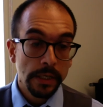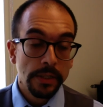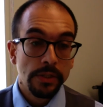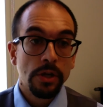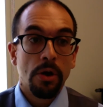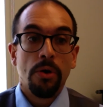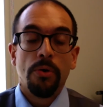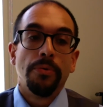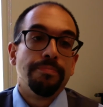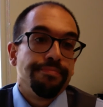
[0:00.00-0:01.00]

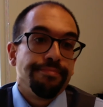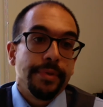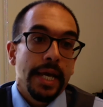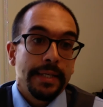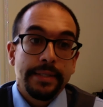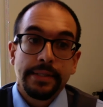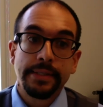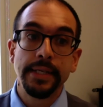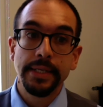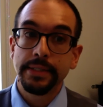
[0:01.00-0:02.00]
So yes,
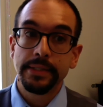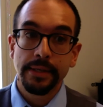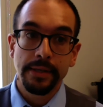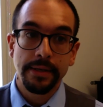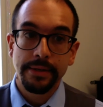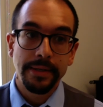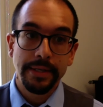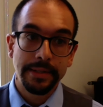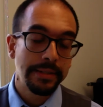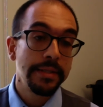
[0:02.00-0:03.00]
it's, uh,
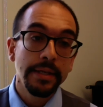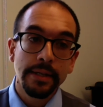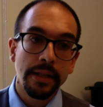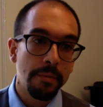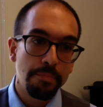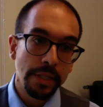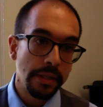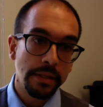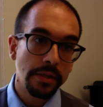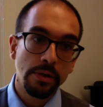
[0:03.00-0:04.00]
it's still up in,
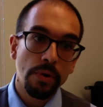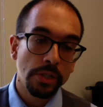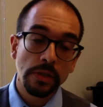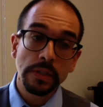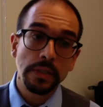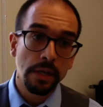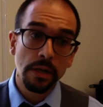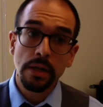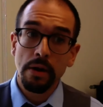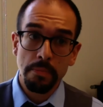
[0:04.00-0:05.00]
the, the question is still a
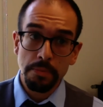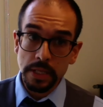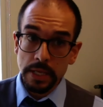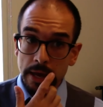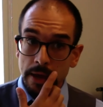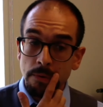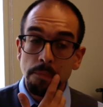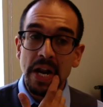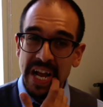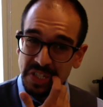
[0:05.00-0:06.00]
little up in the air,
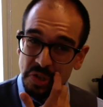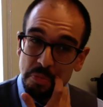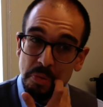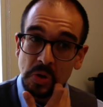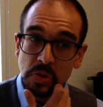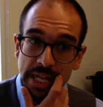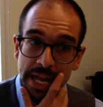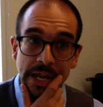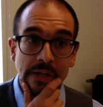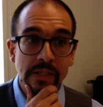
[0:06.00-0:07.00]
but I suppose
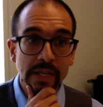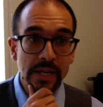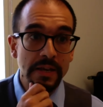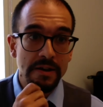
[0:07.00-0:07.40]
that the,